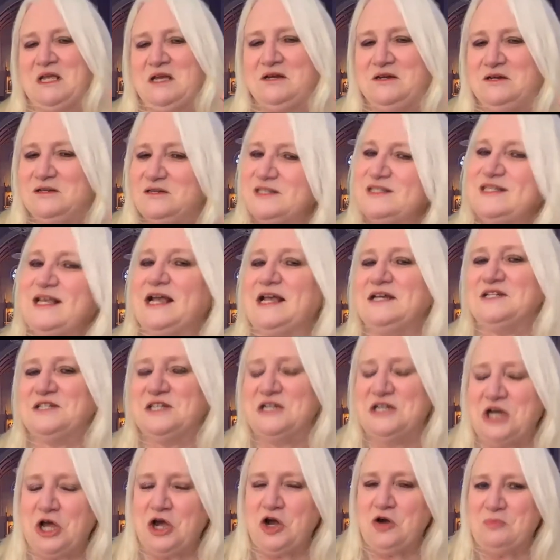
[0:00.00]
second to
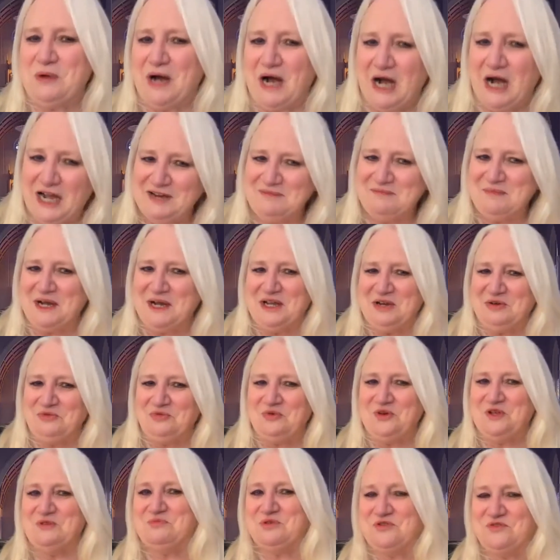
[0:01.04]
know behind my
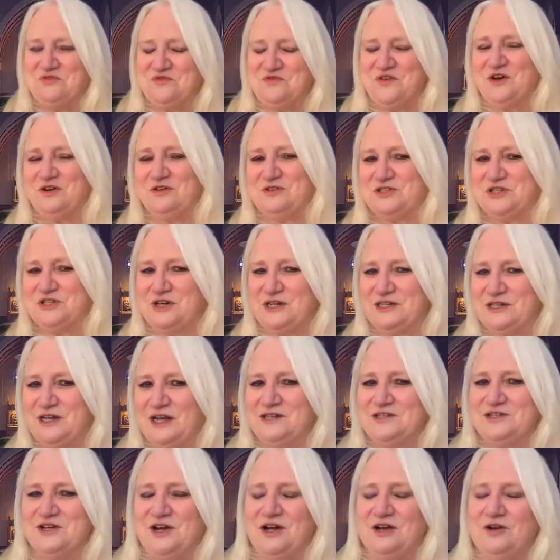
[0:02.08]
Reboot folks,
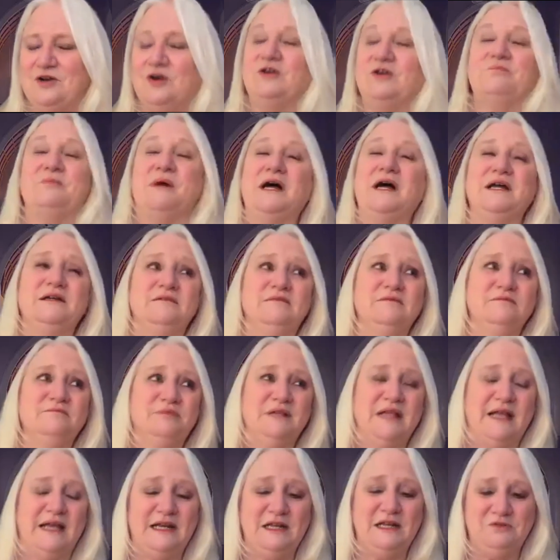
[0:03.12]
or my
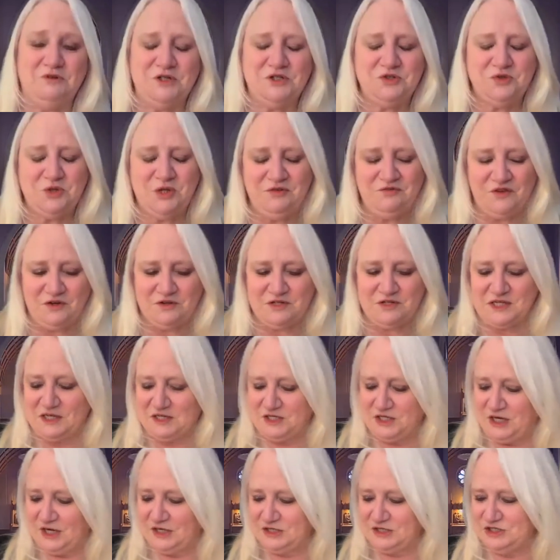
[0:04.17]
planning retreat folks I
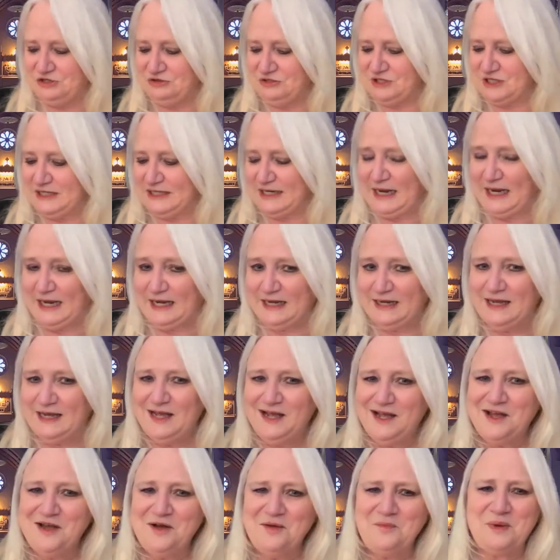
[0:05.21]
talked to today.
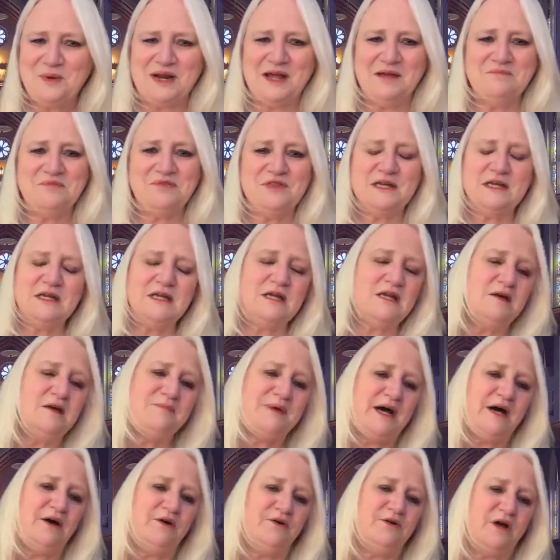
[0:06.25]
But I'm thinking
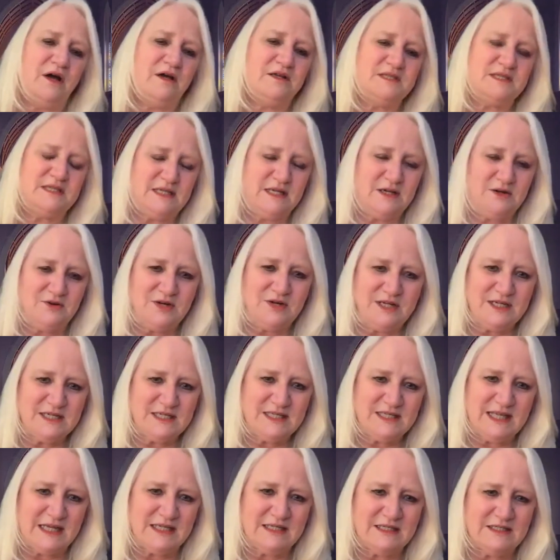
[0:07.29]
about a series
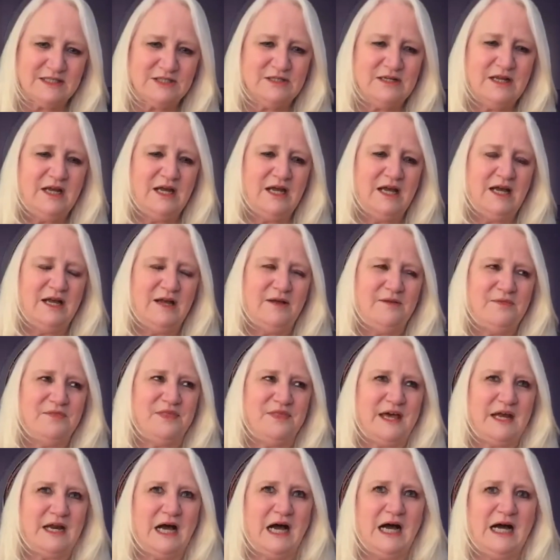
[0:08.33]

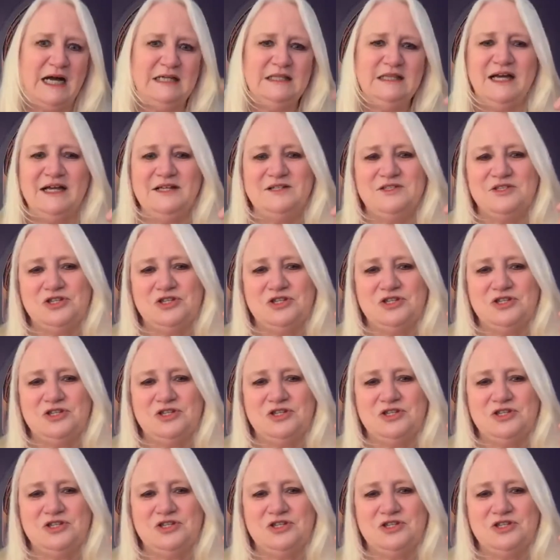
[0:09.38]
that highlights